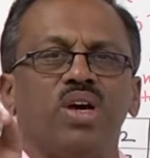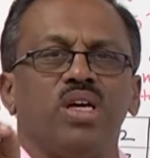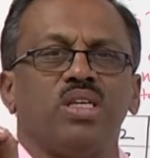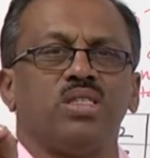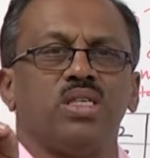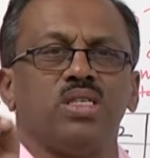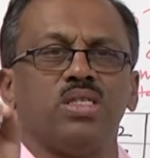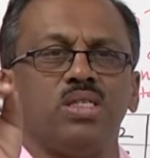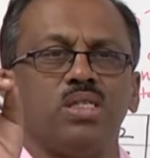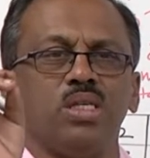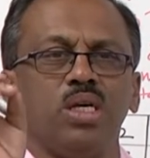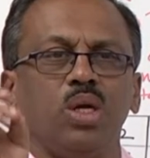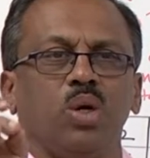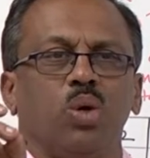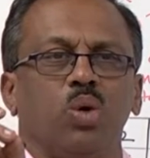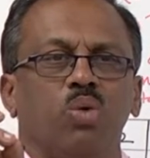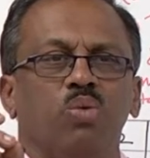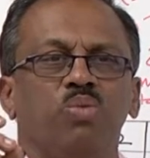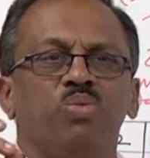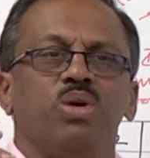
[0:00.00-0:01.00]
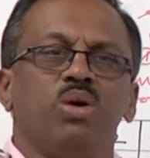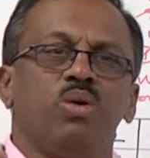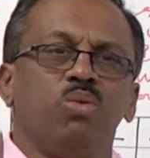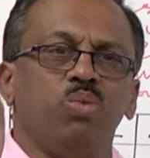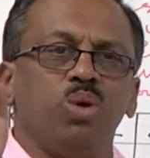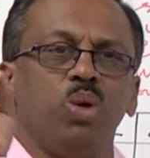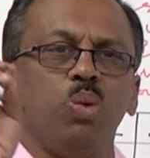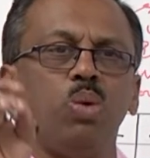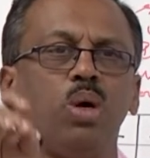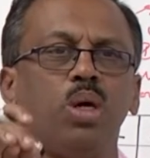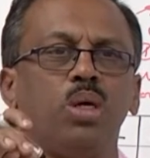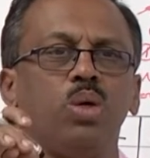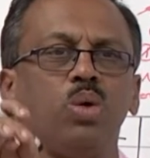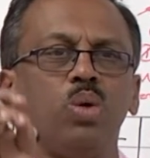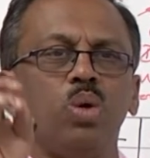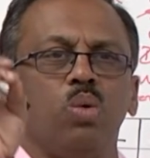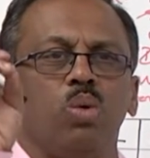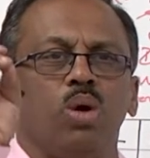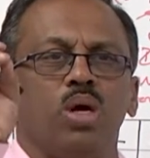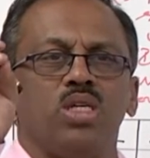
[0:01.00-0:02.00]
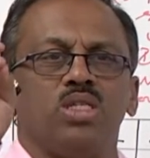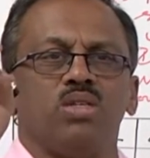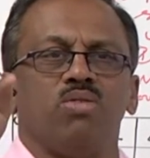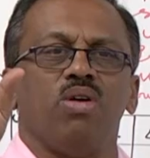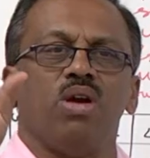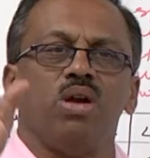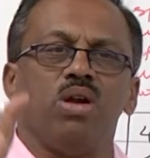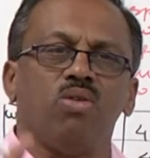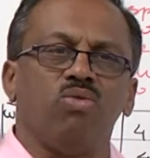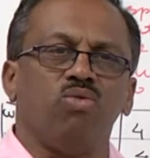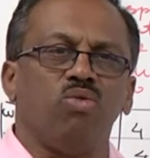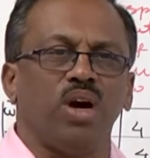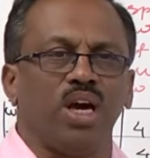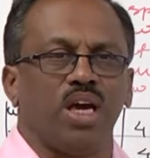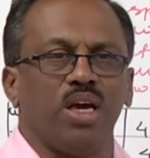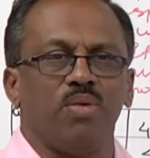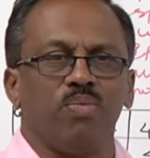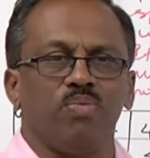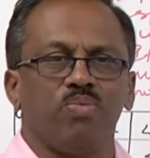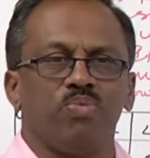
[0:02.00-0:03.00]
x is 0, we want to know what is the value of y.